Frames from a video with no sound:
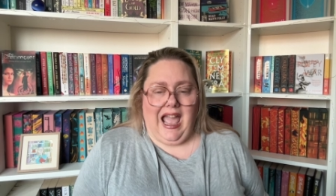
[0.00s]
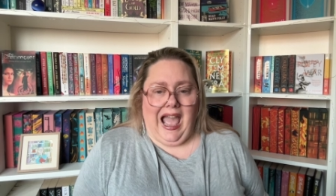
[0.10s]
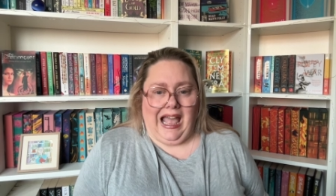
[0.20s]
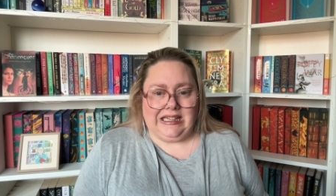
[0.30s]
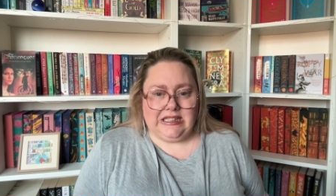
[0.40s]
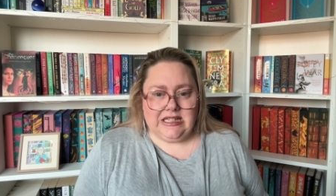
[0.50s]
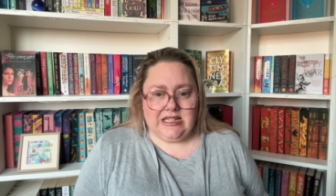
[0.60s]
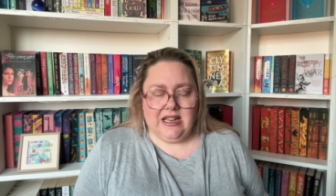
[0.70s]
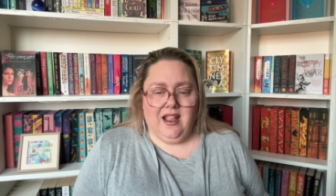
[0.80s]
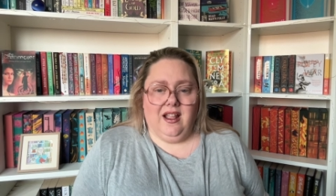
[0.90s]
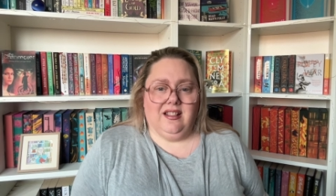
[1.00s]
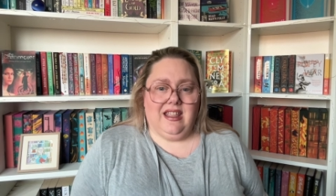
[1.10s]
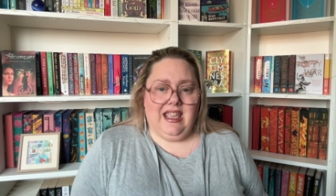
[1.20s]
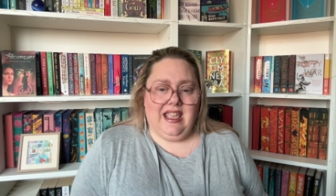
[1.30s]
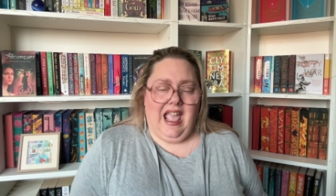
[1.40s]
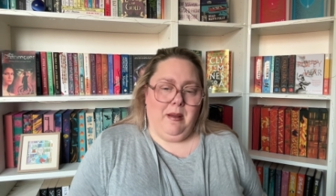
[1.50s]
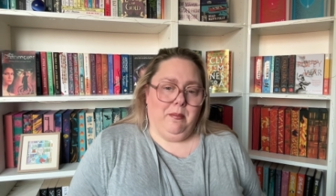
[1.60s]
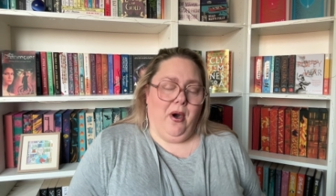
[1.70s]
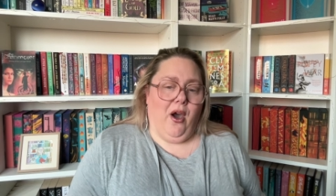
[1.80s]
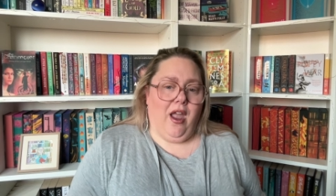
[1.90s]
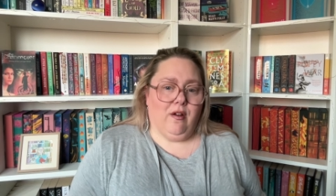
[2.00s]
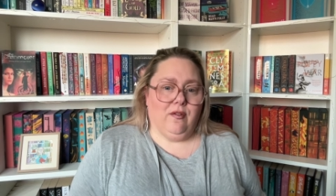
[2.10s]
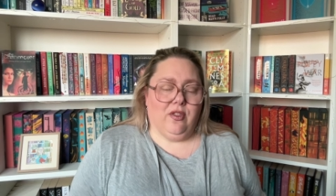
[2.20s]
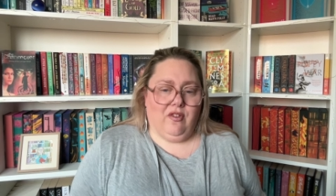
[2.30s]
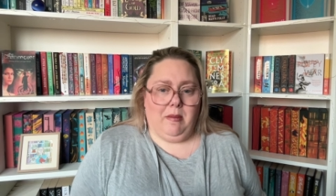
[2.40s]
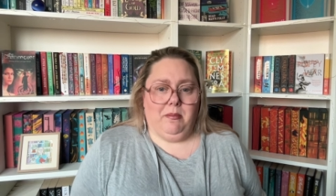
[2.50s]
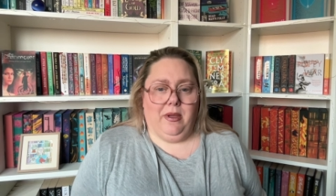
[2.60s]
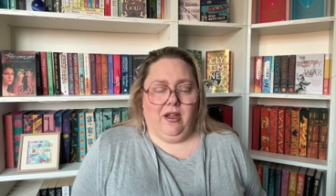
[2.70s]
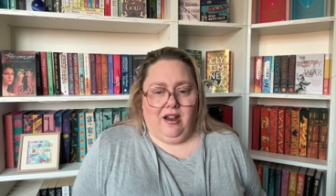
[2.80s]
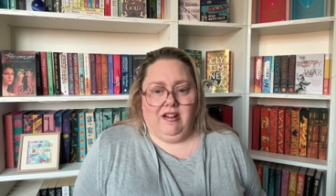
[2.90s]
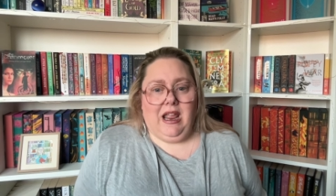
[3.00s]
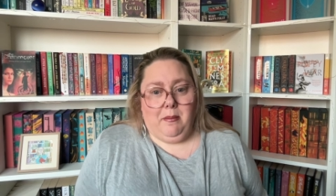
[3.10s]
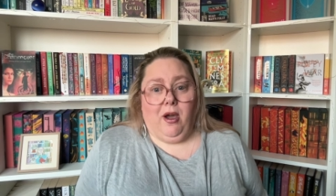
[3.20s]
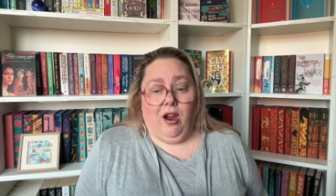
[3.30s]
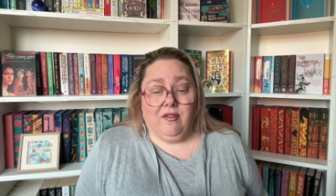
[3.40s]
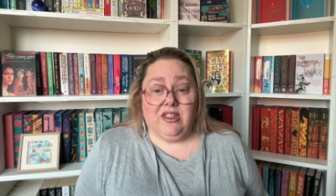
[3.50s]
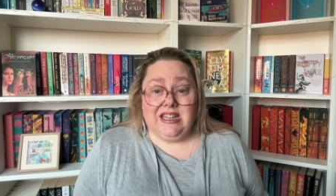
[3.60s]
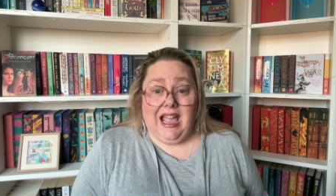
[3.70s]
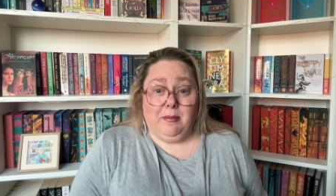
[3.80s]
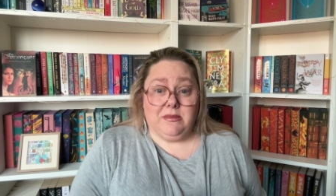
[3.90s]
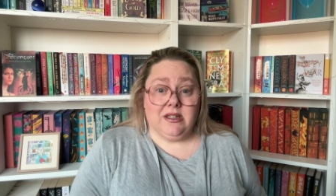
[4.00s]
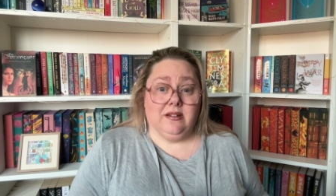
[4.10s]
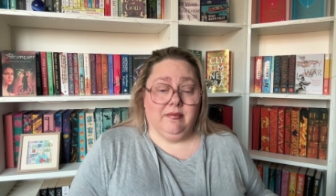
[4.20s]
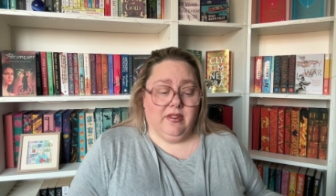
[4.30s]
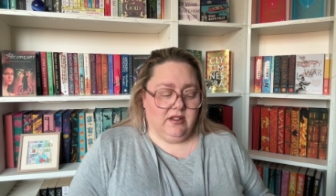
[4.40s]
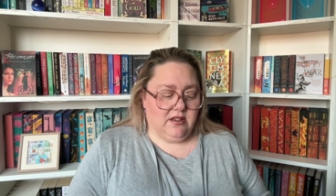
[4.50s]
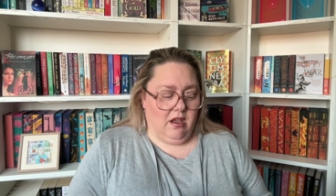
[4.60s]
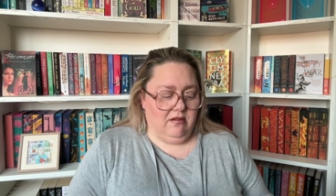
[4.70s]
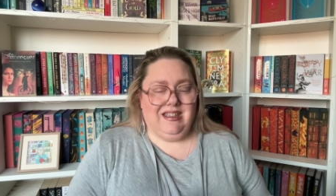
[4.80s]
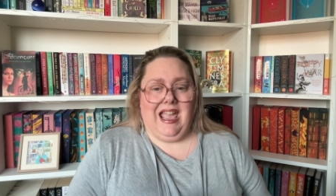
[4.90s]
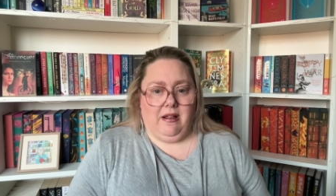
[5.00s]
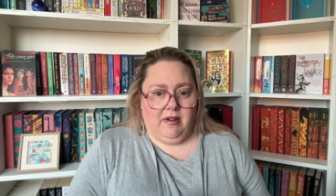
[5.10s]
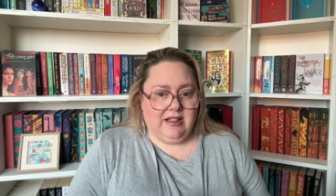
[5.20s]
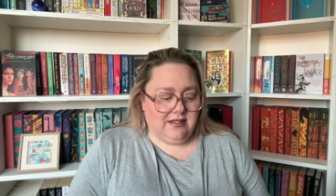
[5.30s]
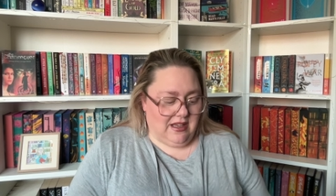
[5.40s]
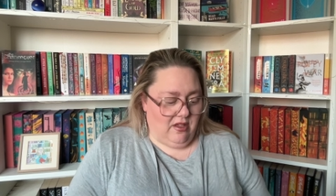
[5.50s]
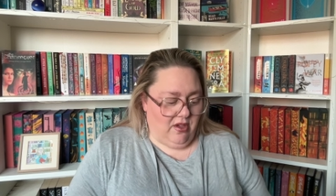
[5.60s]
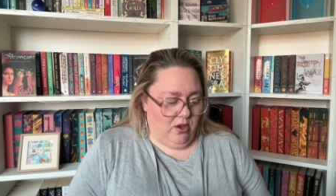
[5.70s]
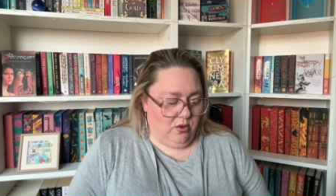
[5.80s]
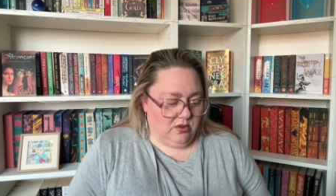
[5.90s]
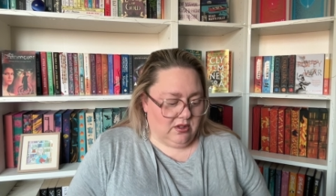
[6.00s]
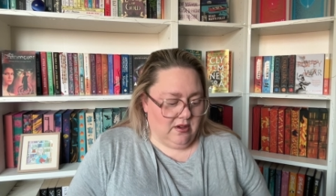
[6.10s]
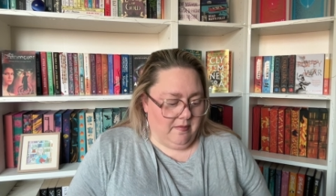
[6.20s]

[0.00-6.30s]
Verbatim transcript: and the Empire of the Vampire and Empire of the Damned. So yeah, I'd say those.